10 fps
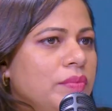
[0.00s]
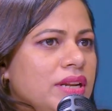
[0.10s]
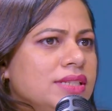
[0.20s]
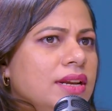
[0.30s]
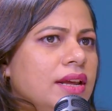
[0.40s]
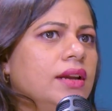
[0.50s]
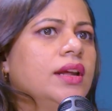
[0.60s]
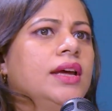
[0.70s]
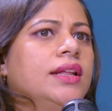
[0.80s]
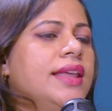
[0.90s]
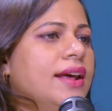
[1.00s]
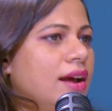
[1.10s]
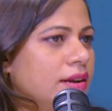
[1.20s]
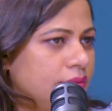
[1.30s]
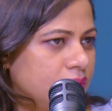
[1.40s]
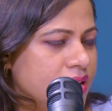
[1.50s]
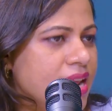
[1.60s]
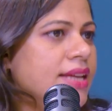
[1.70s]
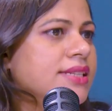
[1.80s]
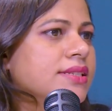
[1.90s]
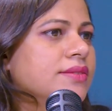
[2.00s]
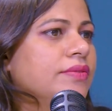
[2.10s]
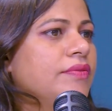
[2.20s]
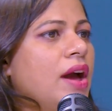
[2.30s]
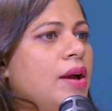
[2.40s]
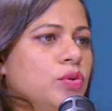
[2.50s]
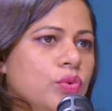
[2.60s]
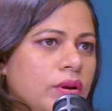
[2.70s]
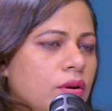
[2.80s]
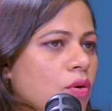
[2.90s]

be resilient? There are days where you